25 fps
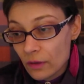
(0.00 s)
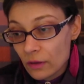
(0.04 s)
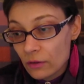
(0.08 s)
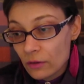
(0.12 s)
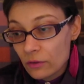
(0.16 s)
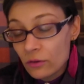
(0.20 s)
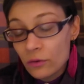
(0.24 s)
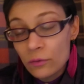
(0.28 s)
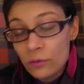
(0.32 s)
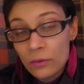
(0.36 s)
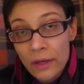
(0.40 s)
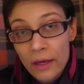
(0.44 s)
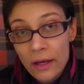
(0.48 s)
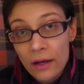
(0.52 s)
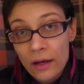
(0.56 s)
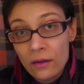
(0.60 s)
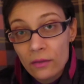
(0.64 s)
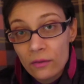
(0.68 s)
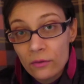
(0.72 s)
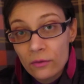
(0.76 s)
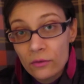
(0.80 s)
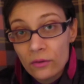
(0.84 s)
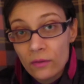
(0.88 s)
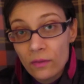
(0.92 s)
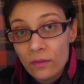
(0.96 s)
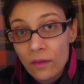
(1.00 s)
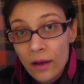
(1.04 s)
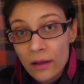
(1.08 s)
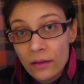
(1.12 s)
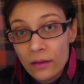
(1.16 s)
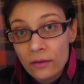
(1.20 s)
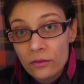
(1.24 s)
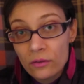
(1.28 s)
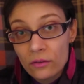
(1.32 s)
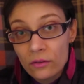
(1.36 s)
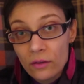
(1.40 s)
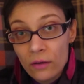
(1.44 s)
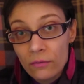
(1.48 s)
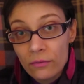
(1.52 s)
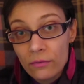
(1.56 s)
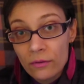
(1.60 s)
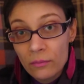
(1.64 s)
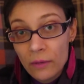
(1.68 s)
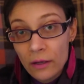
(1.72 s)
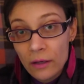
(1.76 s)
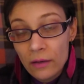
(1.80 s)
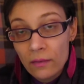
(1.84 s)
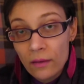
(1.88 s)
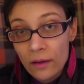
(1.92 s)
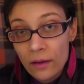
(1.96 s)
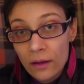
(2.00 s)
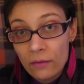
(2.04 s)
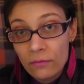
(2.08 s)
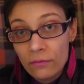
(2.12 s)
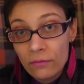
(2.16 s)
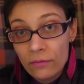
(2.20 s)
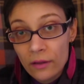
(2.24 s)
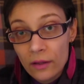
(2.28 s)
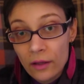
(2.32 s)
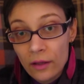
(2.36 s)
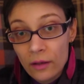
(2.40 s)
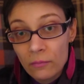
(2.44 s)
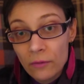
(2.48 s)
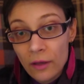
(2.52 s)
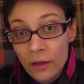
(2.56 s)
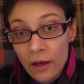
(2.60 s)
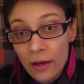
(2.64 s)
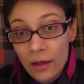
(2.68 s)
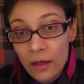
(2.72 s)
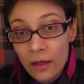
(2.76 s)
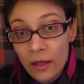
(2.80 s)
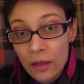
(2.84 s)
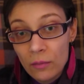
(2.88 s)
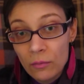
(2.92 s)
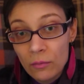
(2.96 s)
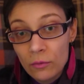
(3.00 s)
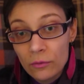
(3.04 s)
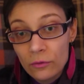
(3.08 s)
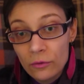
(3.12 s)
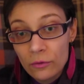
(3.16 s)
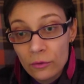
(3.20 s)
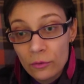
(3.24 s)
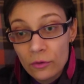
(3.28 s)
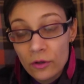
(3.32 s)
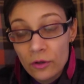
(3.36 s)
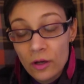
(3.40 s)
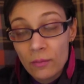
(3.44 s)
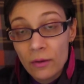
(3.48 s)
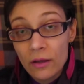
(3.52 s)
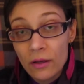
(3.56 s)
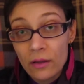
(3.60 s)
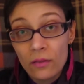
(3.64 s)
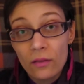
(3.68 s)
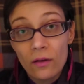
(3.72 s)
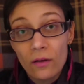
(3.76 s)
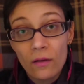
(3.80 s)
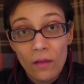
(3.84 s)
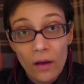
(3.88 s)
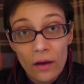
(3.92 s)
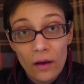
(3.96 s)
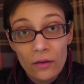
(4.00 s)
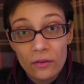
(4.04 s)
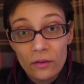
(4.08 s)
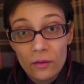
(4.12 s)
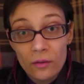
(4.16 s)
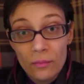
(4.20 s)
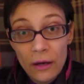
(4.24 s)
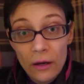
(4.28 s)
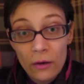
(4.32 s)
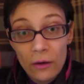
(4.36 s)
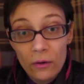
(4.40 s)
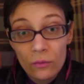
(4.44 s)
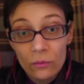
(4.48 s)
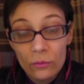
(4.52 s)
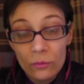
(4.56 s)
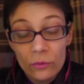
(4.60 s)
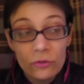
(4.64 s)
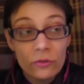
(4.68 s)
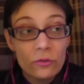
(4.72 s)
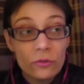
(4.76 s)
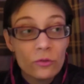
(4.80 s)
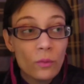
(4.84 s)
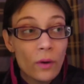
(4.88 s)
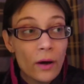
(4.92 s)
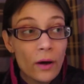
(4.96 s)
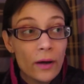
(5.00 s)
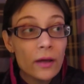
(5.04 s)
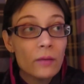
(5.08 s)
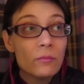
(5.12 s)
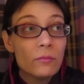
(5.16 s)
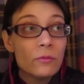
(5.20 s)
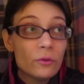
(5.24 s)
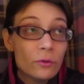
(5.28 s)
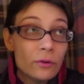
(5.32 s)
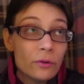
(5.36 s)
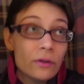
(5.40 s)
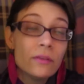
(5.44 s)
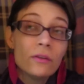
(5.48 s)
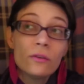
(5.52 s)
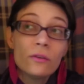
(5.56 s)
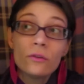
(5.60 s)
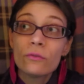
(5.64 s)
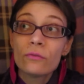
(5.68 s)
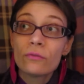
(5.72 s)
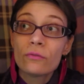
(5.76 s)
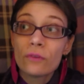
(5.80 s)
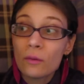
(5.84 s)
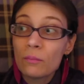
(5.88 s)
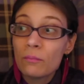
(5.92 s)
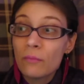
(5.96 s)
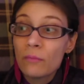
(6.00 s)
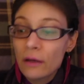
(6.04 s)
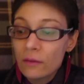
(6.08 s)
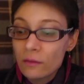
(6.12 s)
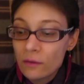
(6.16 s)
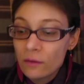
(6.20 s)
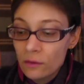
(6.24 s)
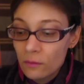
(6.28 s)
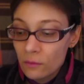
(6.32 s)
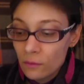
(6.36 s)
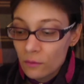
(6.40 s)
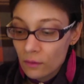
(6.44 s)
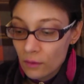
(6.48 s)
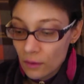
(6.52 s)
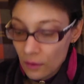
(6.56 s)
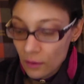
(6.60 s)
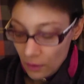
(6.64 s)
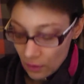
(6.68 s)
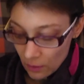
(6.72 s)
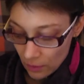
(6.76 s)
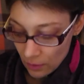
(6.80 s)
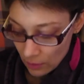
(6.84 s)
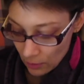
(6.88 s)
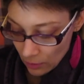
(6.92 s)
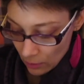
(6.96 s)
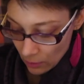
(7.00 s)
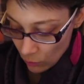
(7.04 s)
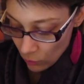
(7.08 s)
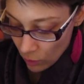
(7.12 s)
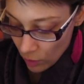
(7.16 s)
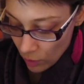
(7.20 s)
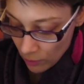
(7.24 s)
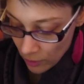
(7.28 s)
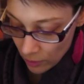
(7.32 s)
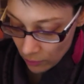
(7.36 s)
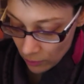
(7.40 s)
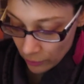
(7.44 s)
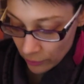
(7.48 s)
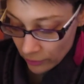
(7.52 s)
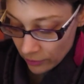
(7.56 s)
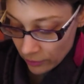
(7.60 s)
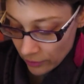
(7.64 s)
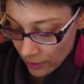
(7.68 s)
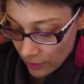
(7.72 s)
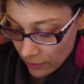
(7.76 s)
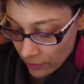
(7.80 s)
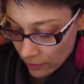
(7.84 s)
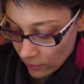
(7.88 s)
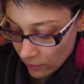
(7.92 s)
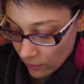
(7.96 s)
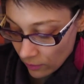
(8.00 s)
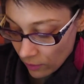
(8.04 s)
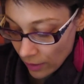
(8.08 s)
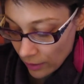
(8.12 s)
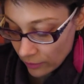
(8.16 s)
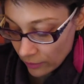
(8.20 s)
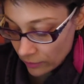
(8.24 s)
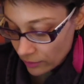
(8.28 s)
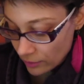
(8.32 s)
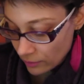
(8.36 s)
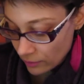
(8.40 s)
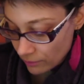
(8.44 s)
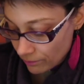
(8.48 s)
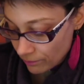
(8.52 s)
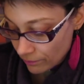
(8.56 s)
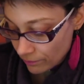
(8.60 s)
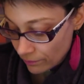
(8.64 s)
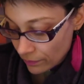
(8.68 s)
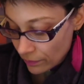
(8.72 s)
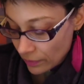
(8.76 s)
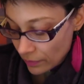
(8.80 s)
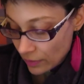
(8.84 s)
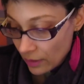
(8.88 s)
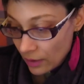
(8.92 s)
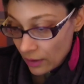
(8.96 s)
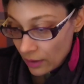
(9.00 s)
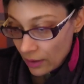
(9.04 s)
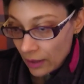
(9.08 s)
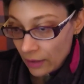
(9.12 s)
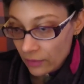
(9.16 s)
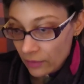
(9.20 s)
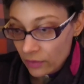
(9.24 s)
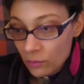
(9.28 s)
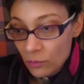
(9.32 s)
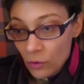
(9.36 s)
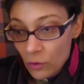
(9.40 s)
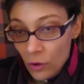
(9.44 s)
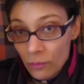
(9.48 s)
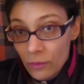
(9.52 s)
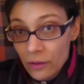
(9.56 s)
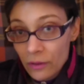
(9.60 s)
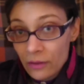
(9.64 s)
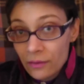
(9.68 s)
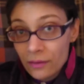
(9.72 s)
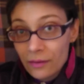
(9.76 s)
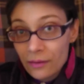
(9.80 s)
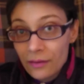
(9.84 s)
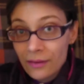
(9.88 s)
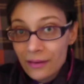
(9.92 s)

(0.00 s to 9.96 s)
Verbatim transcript: so yeah, there's a lot of stuff in my life that I'm not able to come out of the closet about, which is why I'm doing this from my little Walmart put together closet at the moment.